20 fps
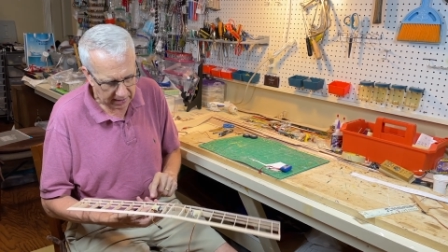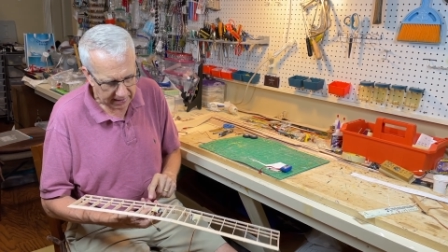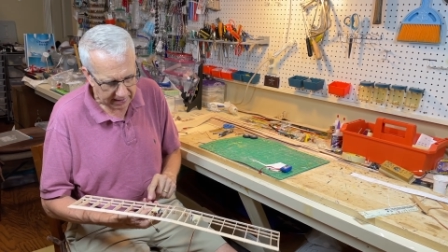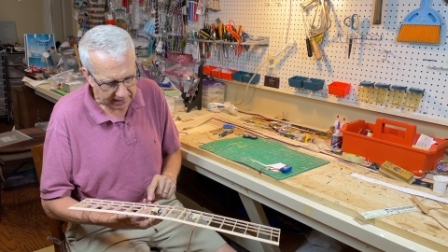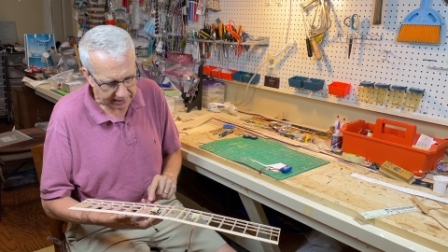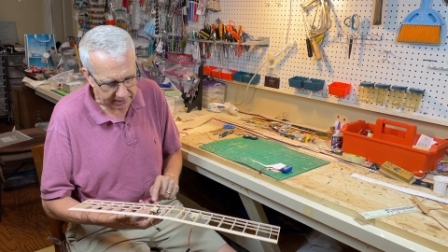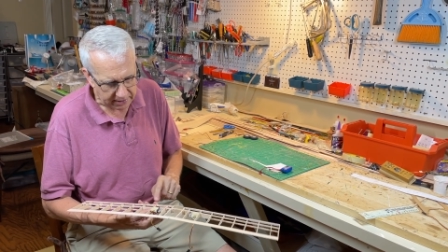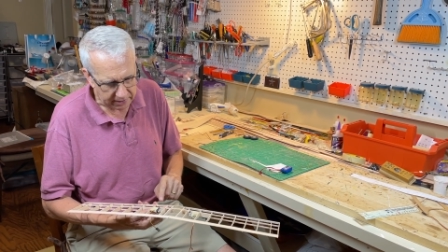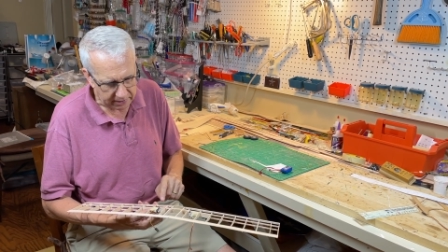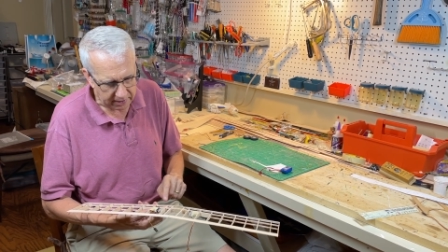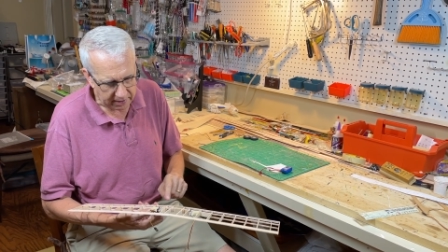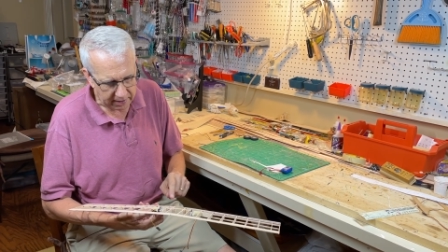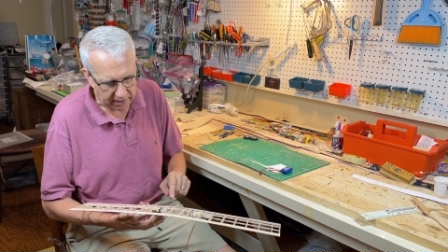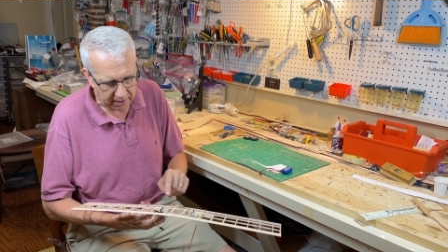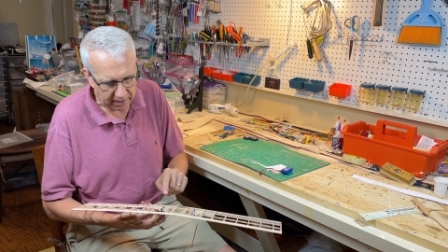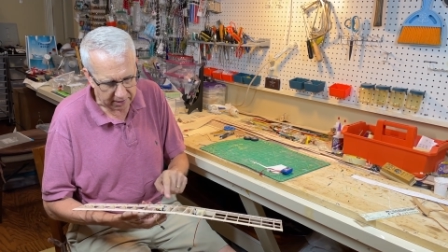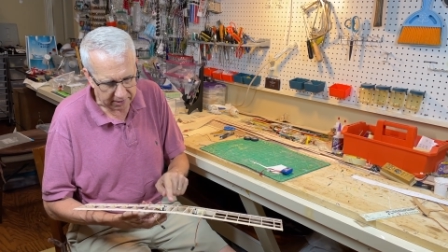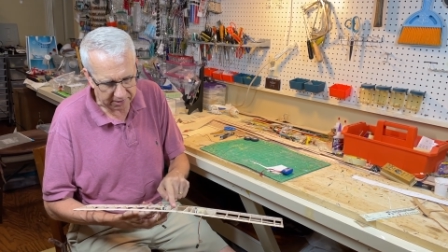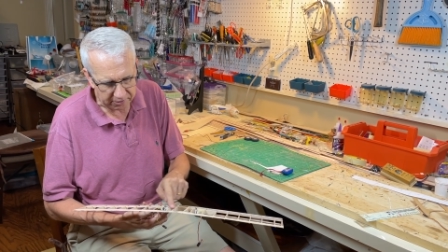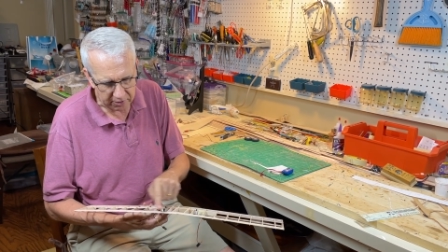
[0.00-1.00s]
and then the
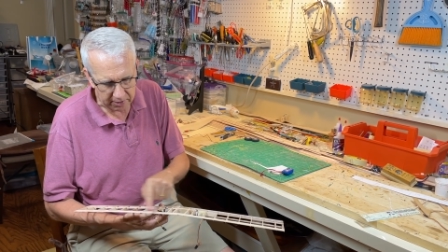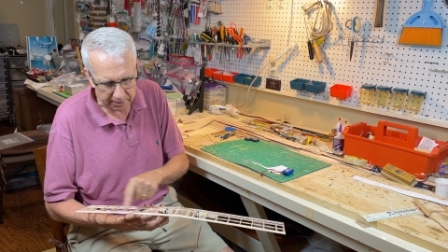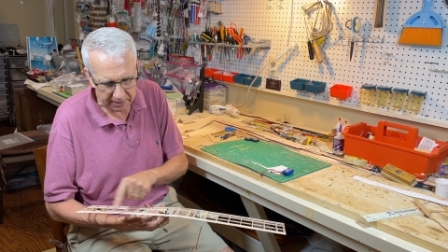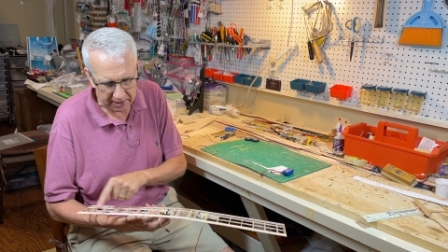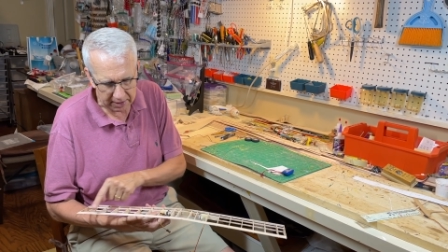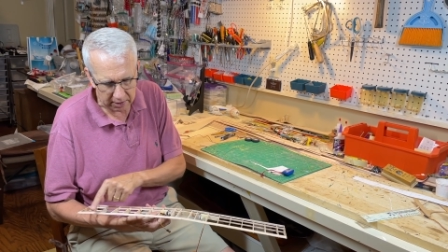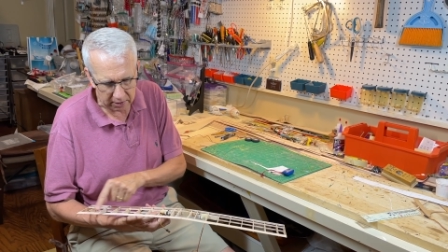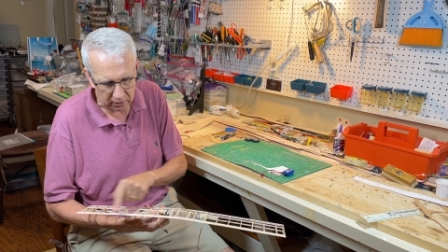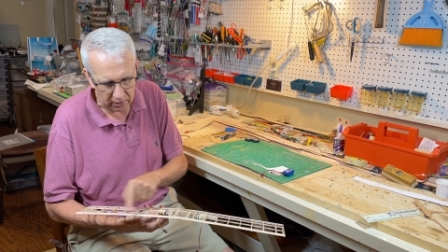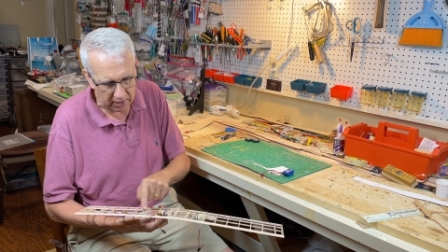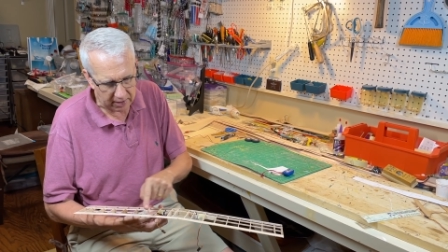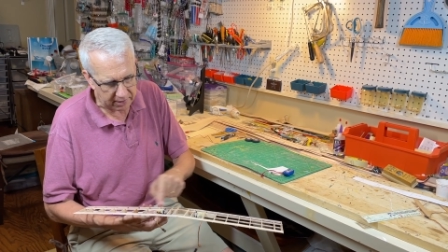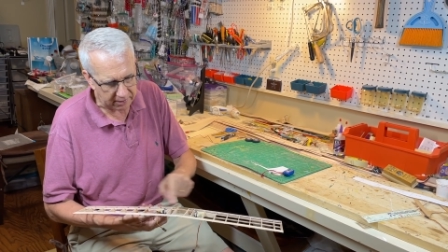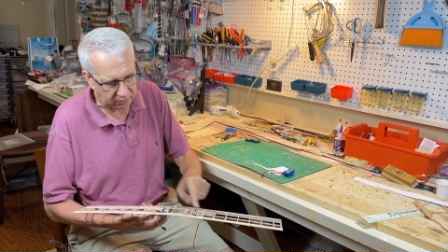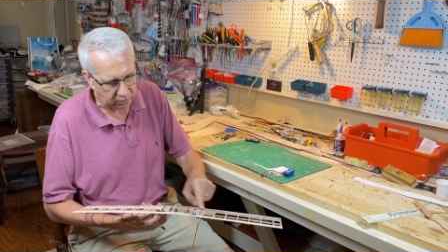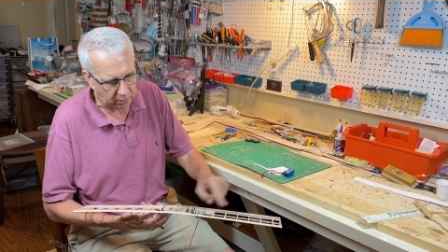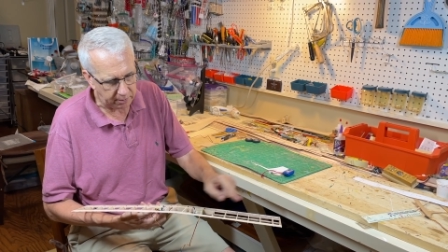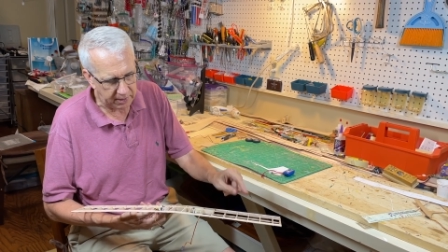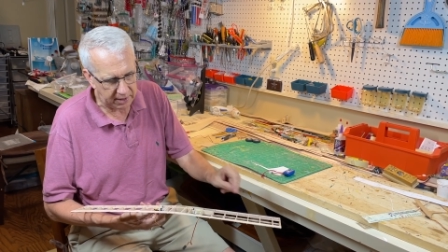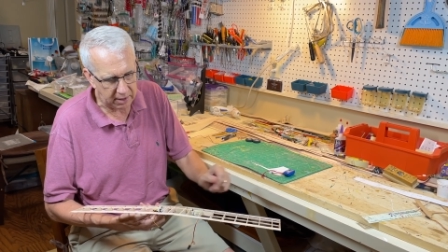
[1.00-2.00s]
uh, strip
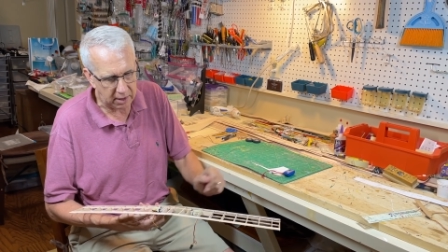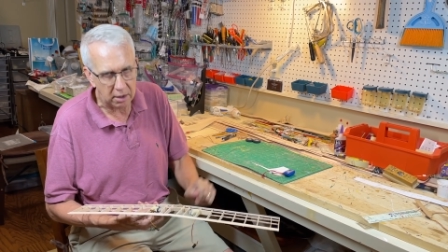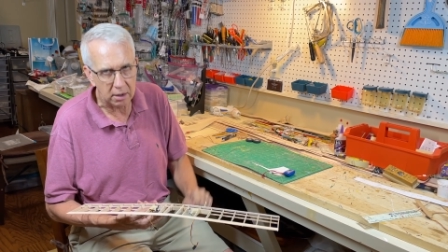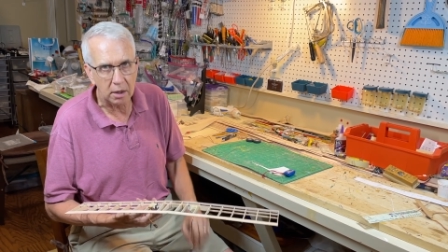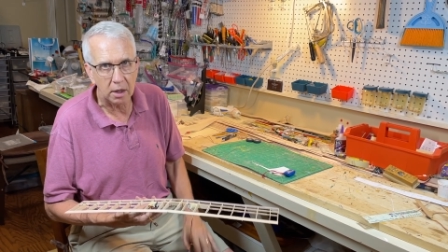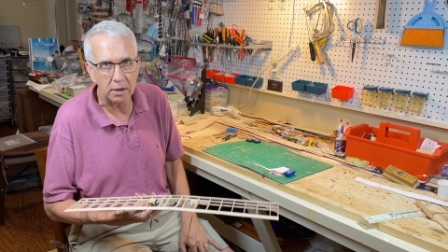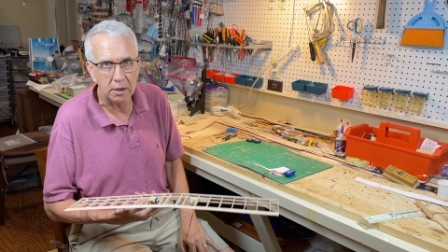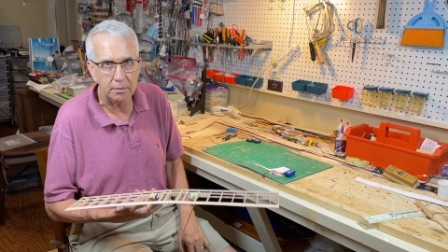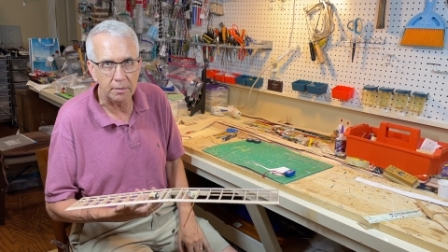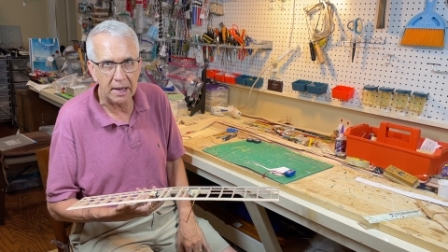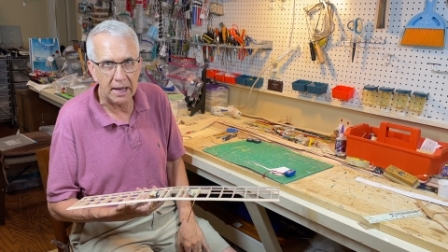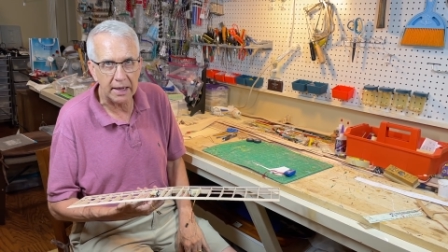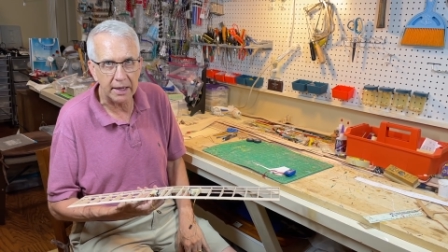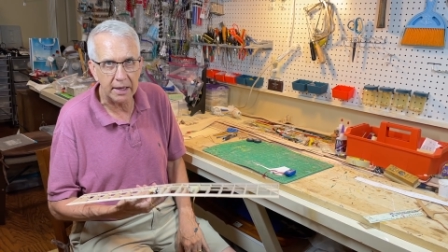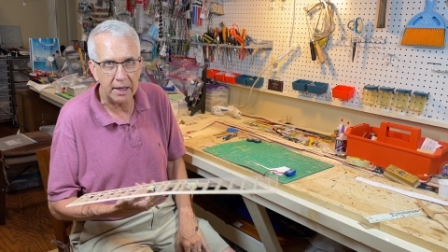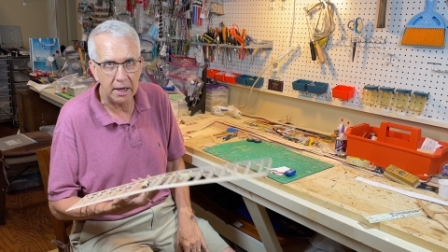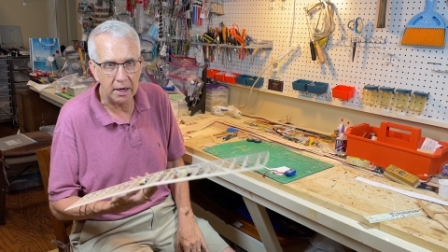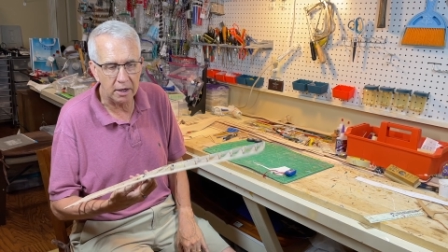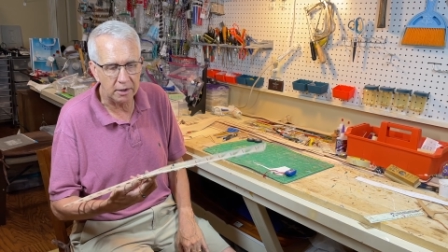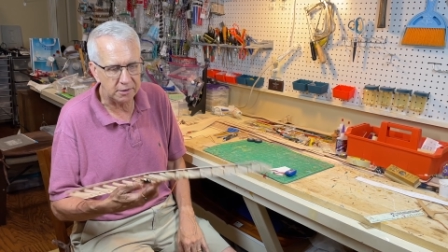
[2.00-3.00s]
ailerons will be on the back
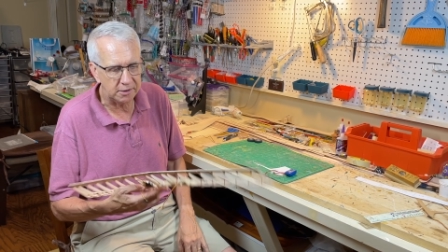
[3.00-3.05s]
here.